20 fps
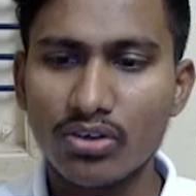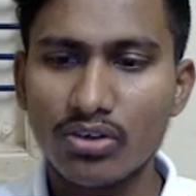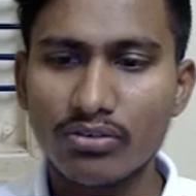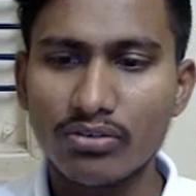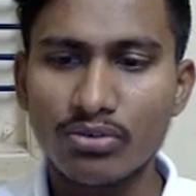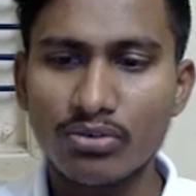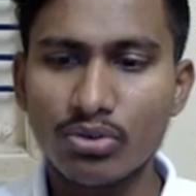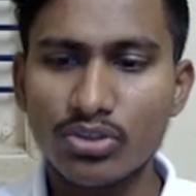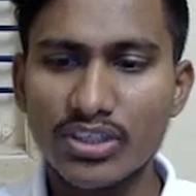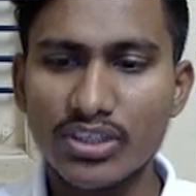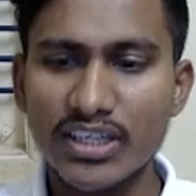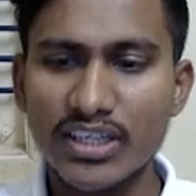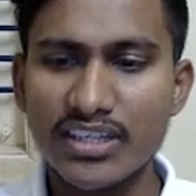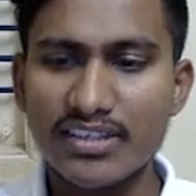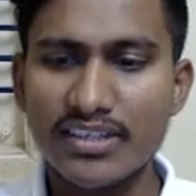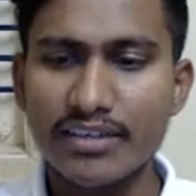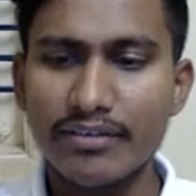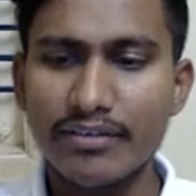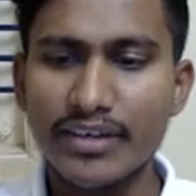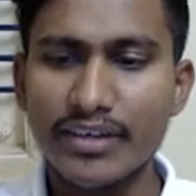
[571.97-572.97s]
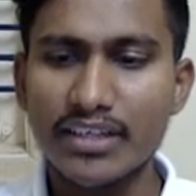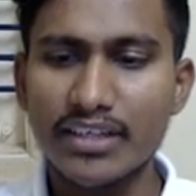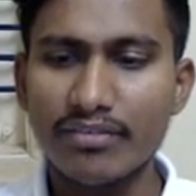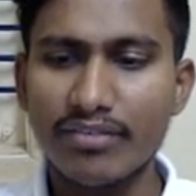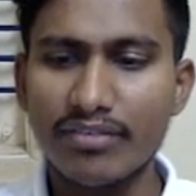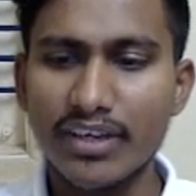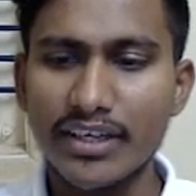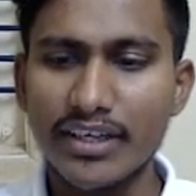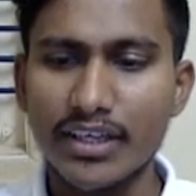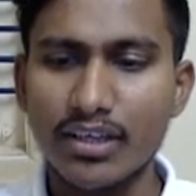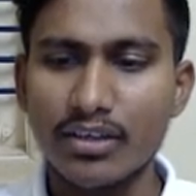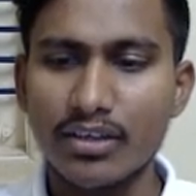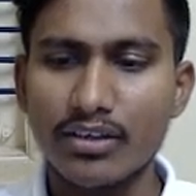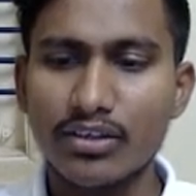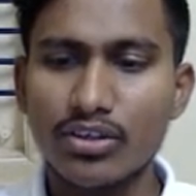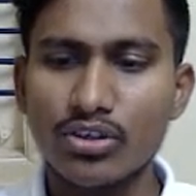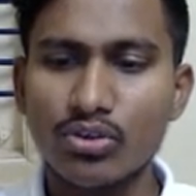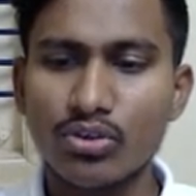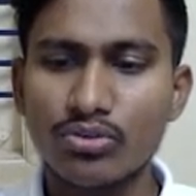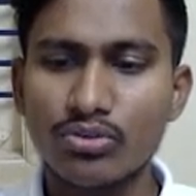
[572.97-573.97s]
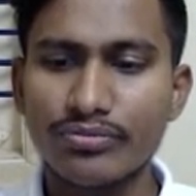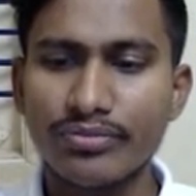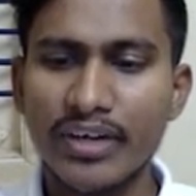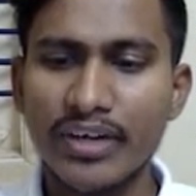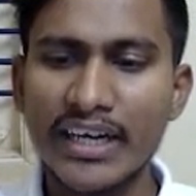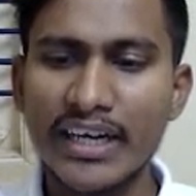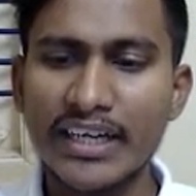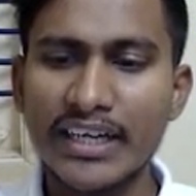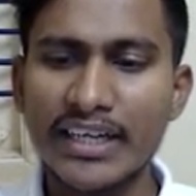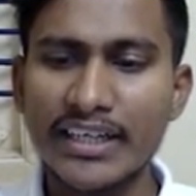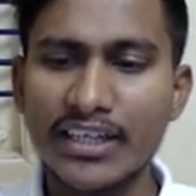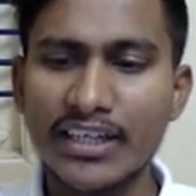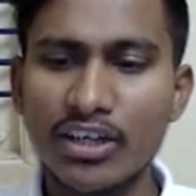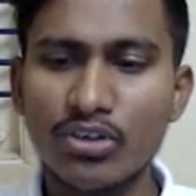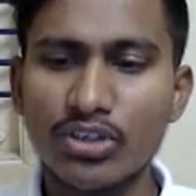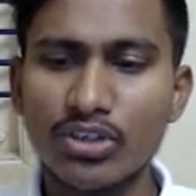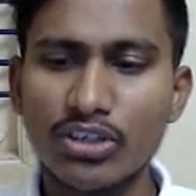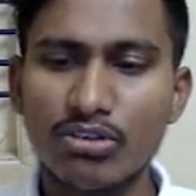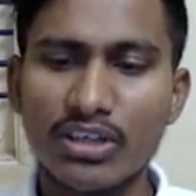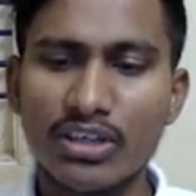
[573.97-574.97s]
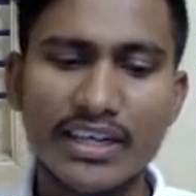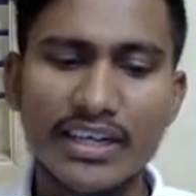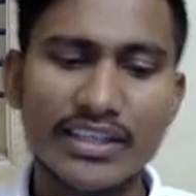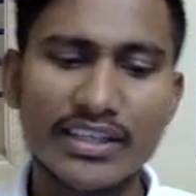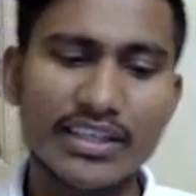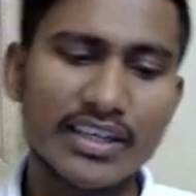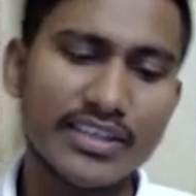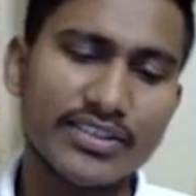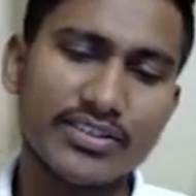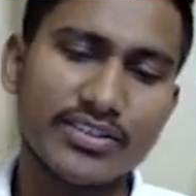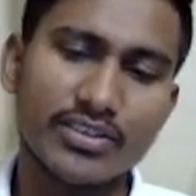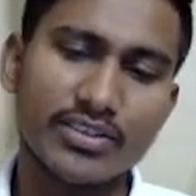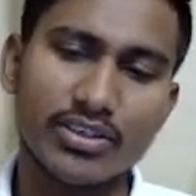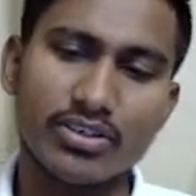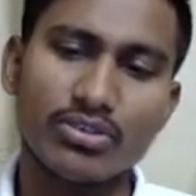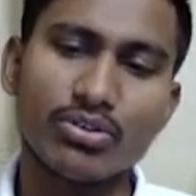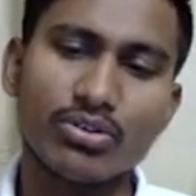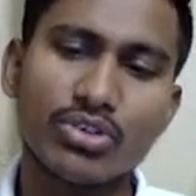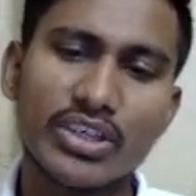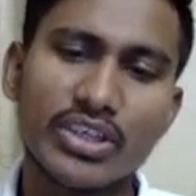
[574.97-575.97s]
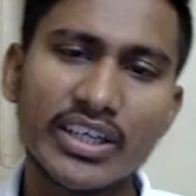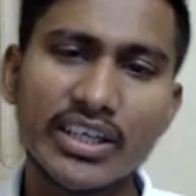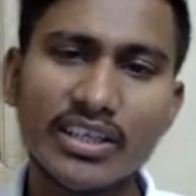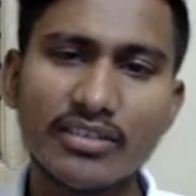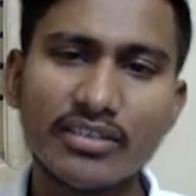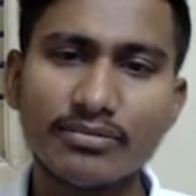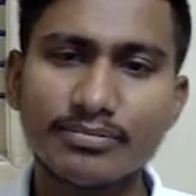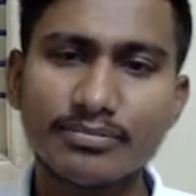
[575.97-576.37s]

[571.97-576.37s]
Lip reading: 1475. You find it out, you will get the answer. Okay na?